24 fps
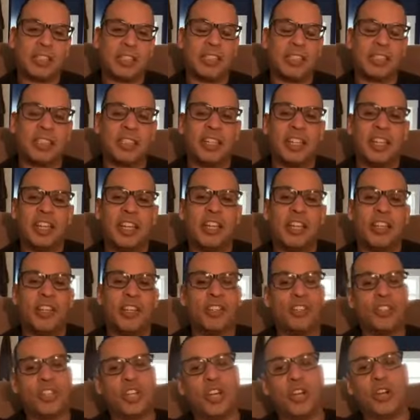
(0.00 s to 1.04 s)
So
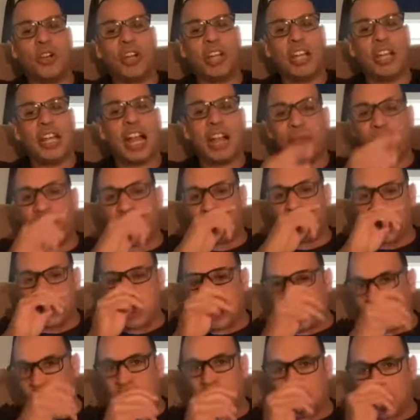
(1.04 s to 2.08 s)
I freaking,
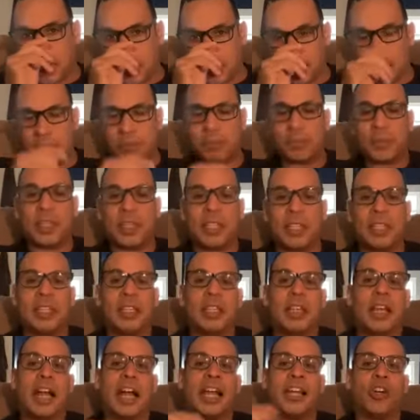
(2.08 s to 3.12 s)
I call
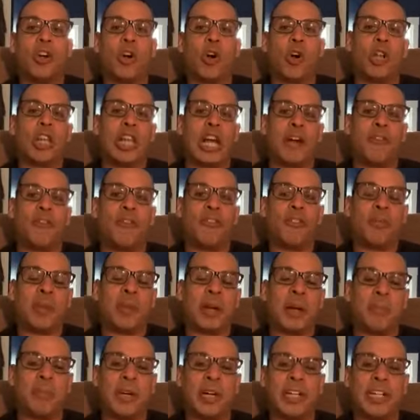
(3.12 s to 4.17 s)
out for my buddy.
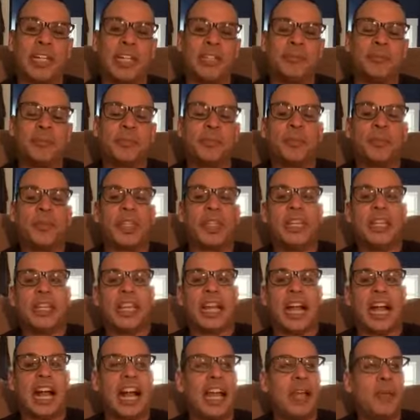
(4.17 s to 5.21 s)

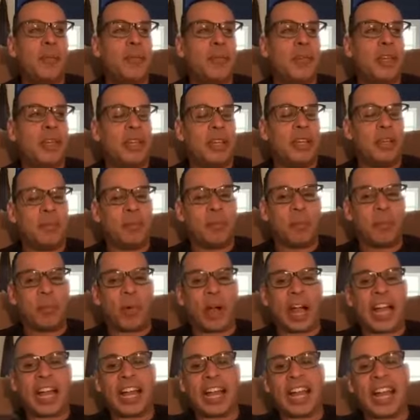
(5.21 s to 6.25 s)
I'm,
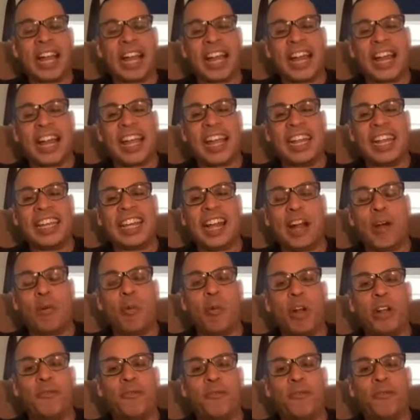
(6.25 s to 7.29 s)
I, I got one foot
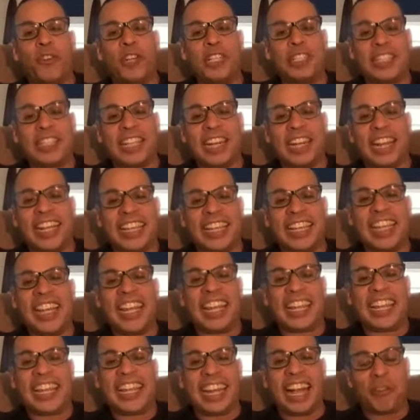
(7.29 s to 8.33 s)
that I can't get out,
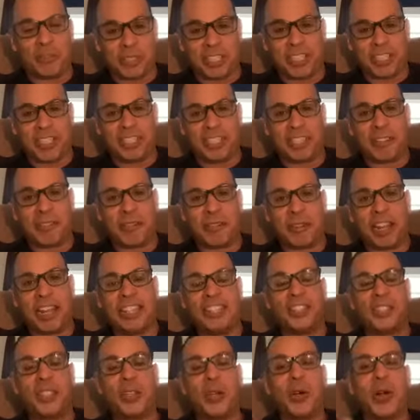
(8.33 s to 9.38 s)
right? So
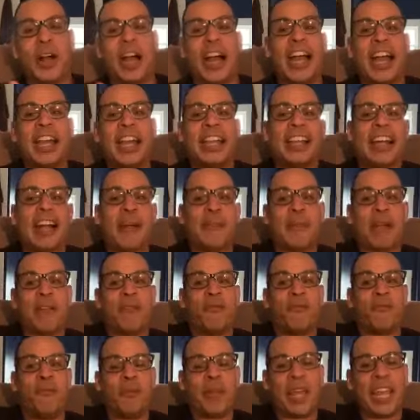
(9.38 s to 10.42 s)
I got my
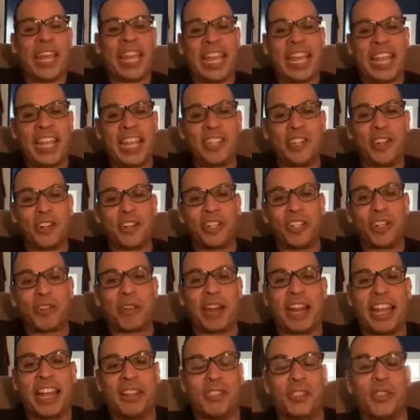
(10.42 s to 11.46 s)
hand on the ground. So I'm
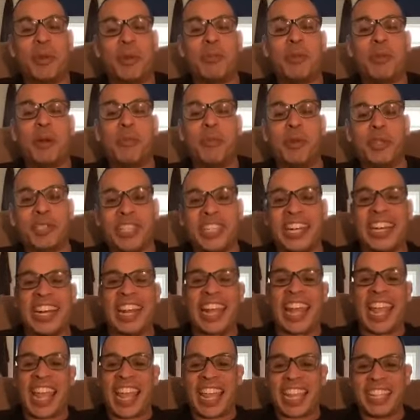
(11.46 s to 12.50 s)
almost in a
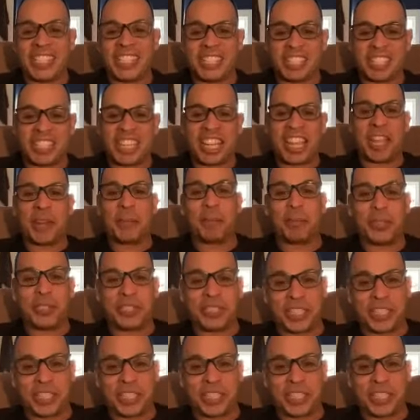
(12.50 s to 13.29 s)
handstand position.